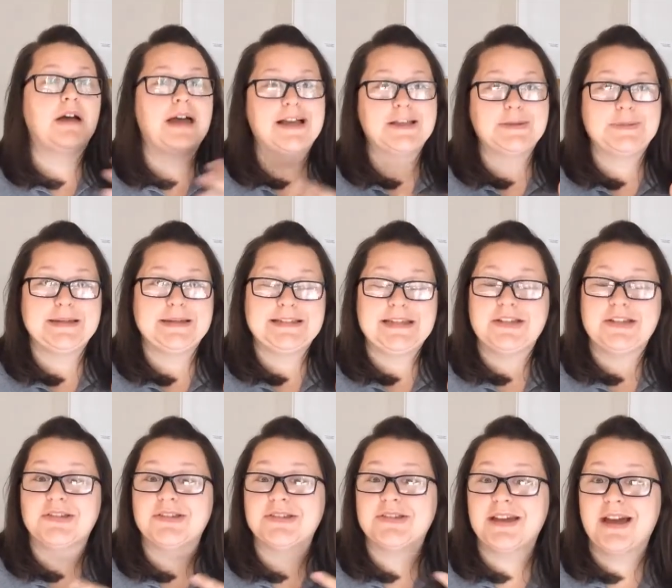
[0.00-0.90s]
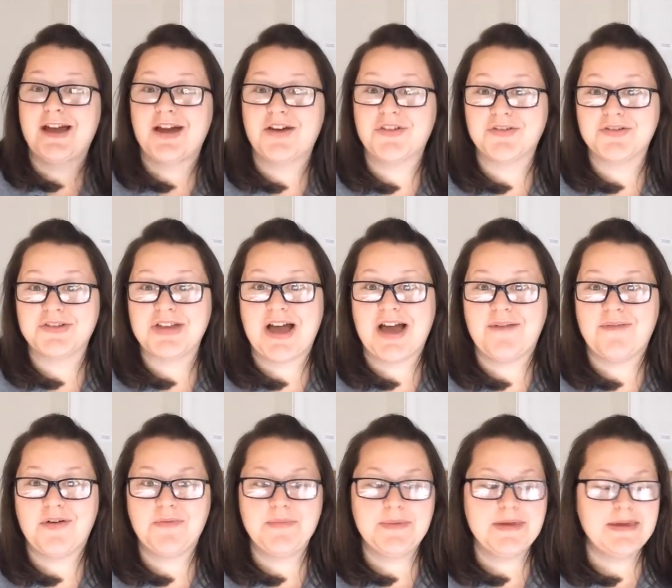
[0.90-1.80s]
expectations that others
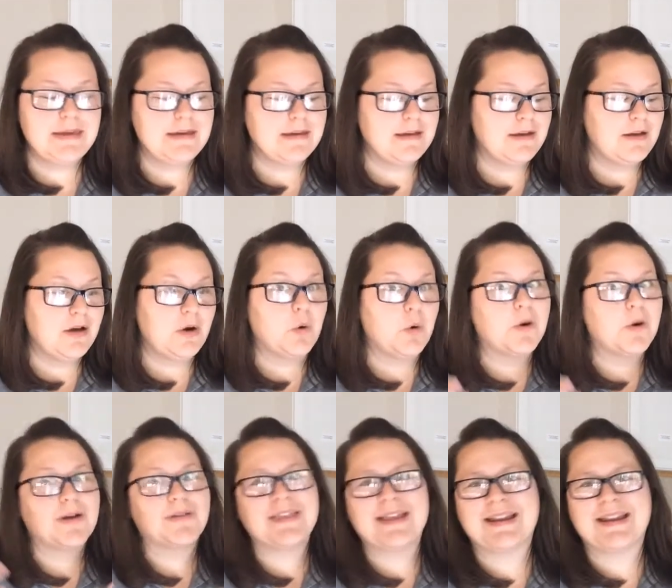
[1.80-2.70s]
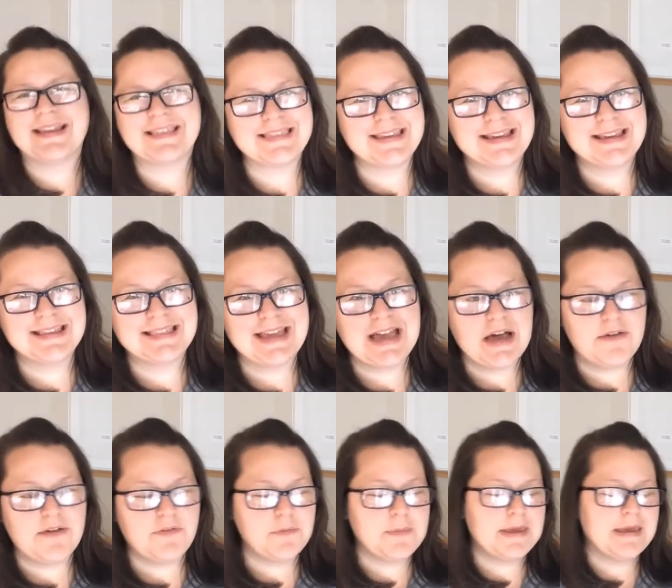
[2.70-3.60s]
have on me or that I think they
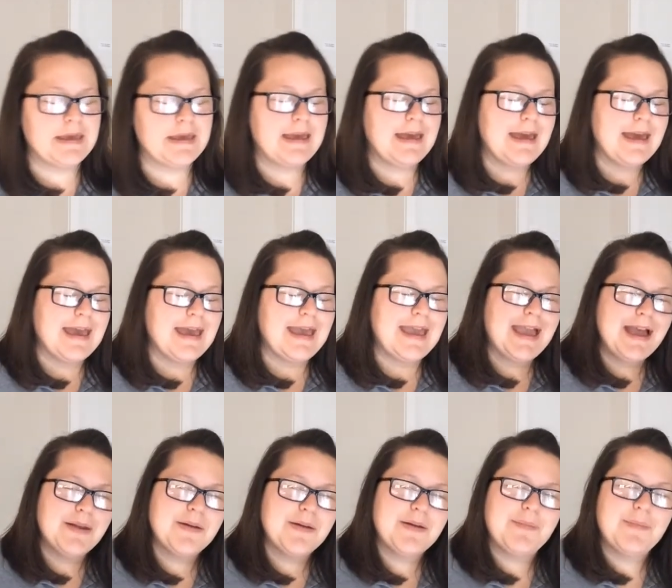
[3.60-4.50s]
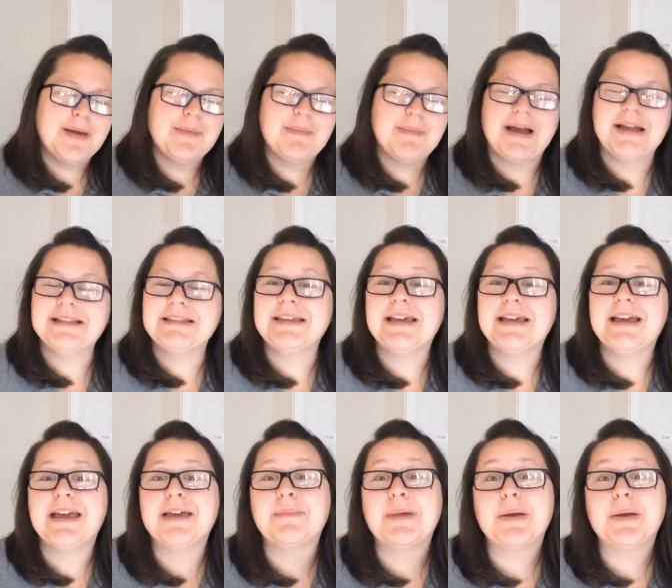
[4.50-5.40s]
have on me, and my
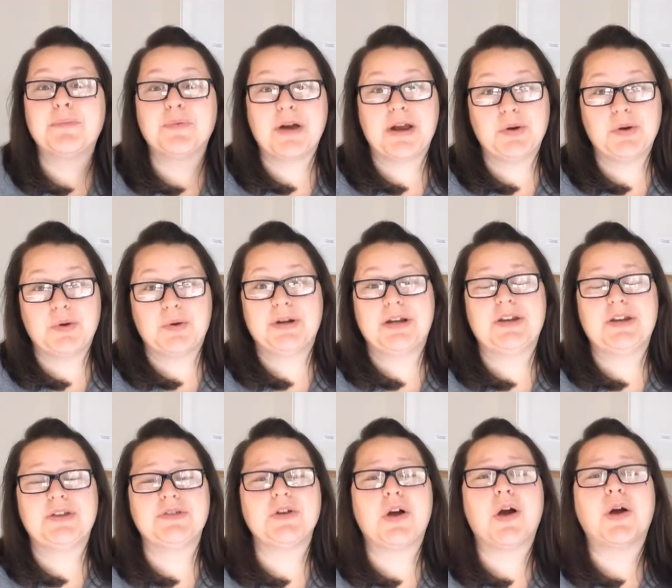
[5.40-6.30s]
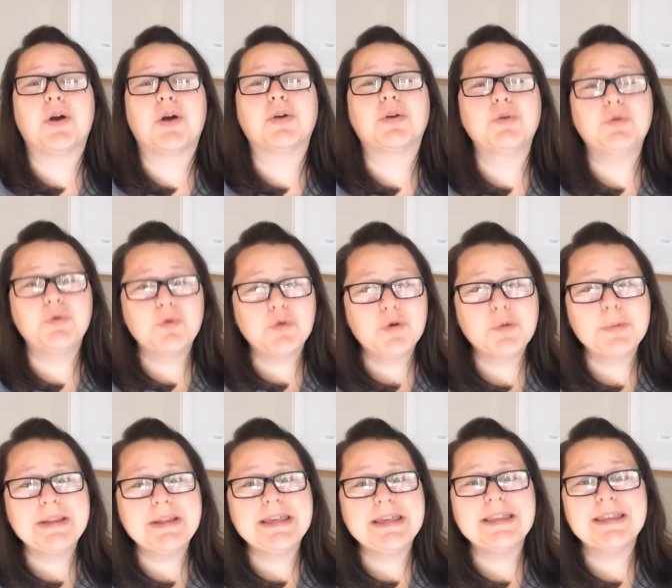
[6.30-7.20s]
mindset and my priorities are
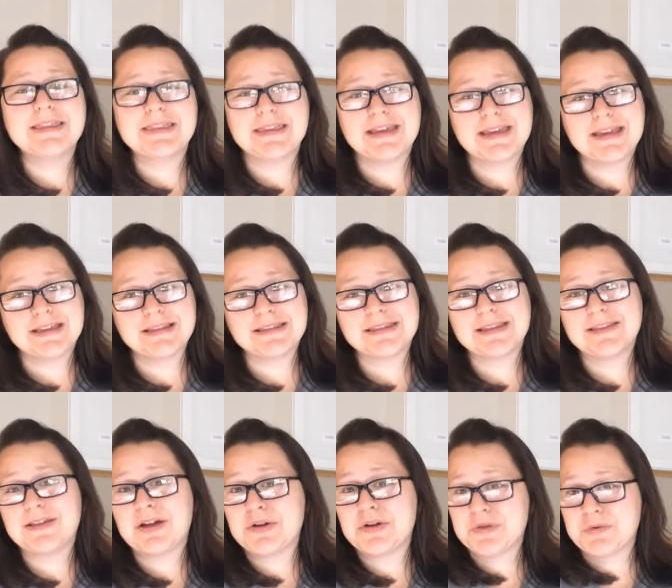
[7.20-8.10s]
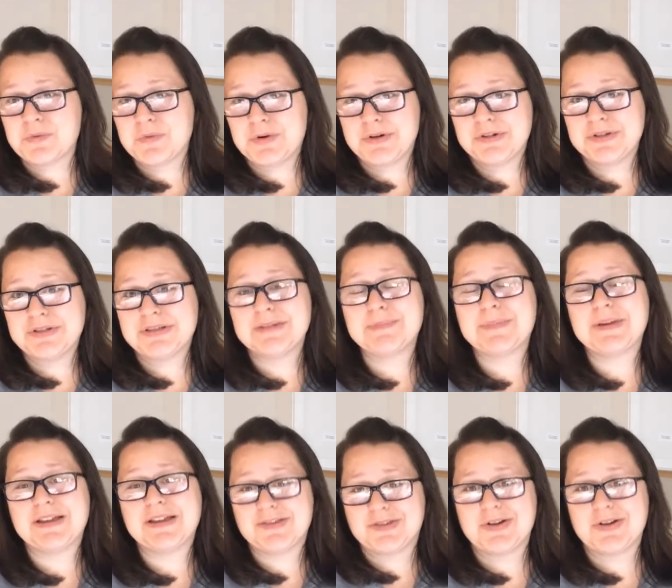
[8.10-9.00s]
normally the things that are the worst
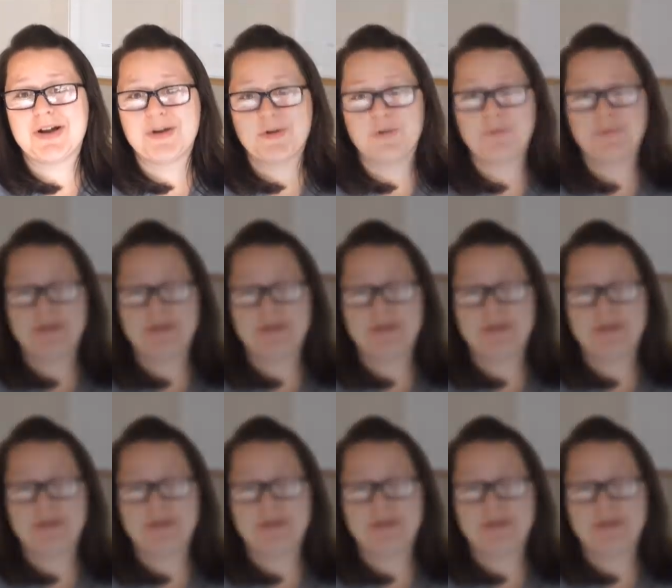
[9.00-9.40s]
because they're out of